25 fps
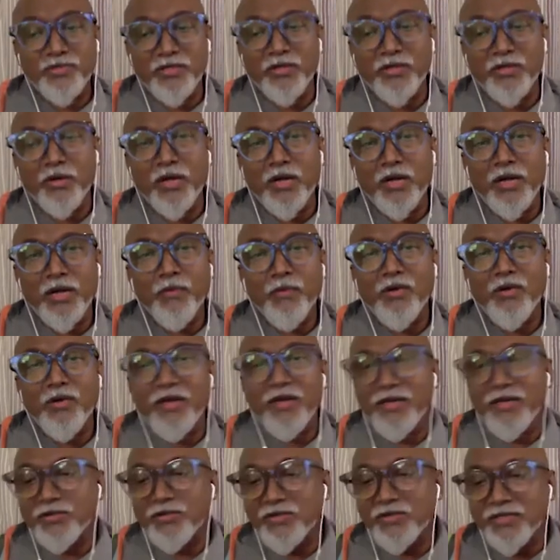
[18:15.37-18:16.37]
You know, I would
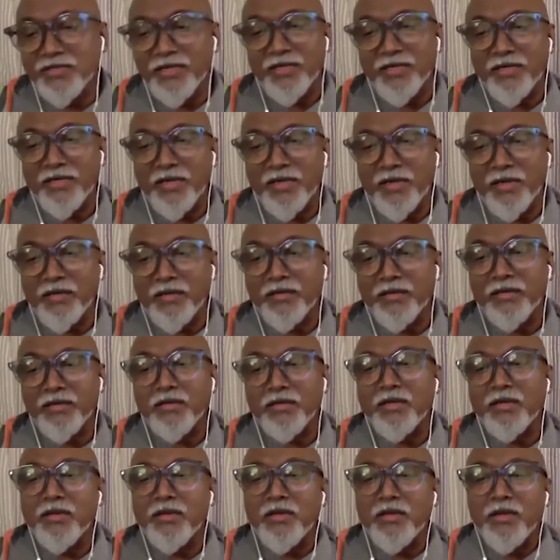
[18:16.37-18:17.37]
like to take another.